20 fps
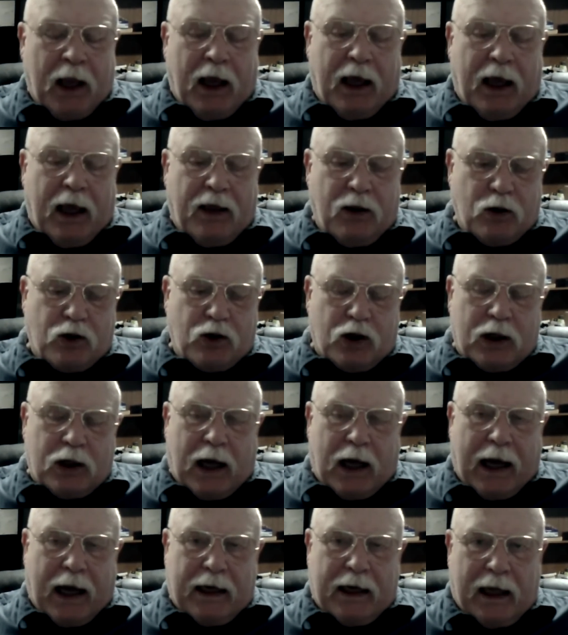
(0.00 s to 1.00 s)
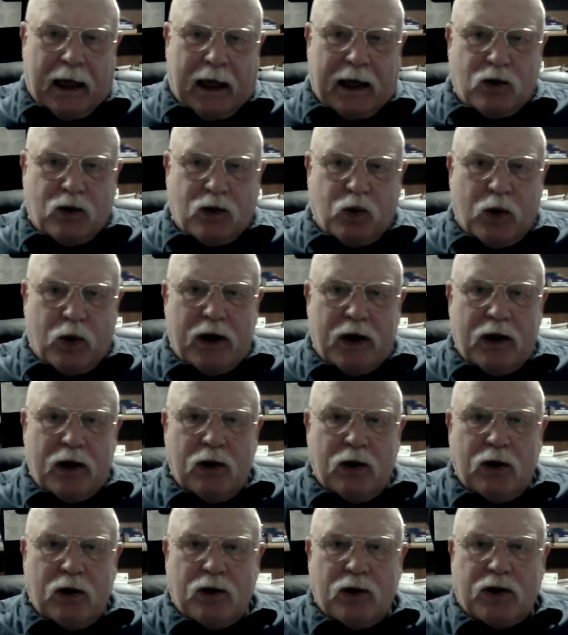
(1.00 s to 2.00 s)
And those are guidelines we
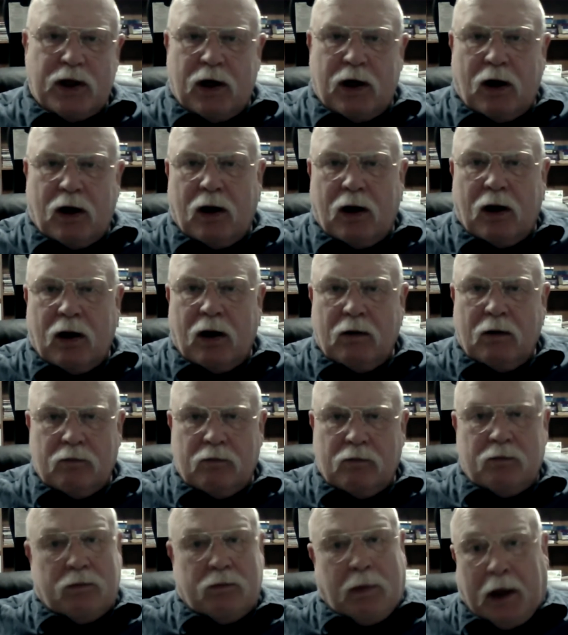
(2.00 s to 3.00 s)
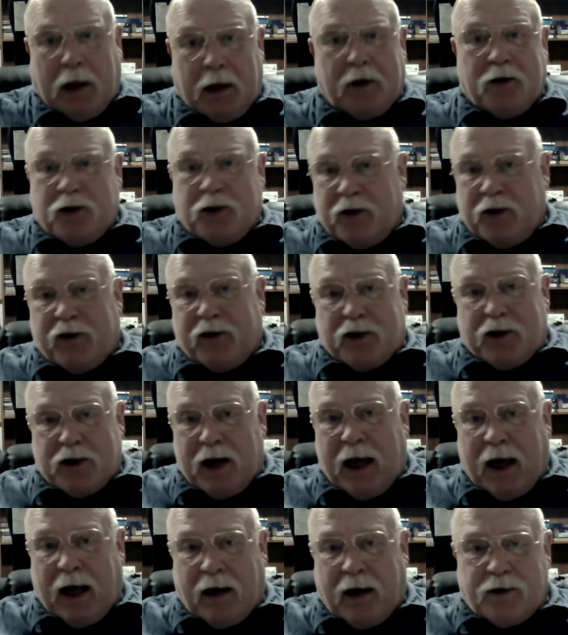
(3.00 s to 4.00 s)
use in our energy efficient
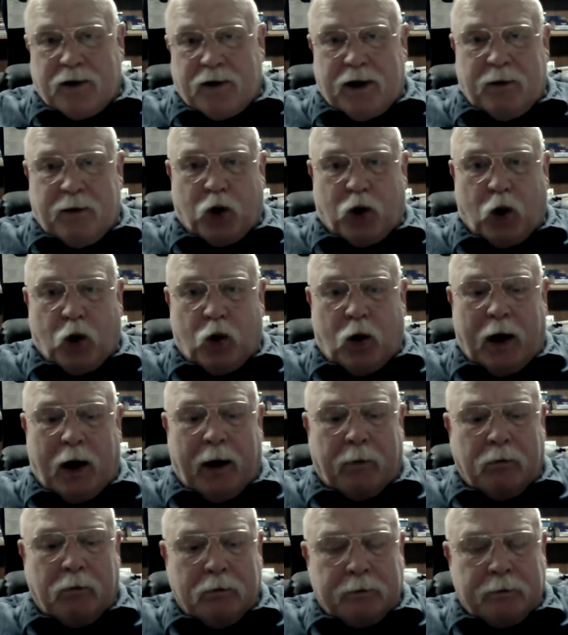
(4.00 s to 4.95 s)
housing program.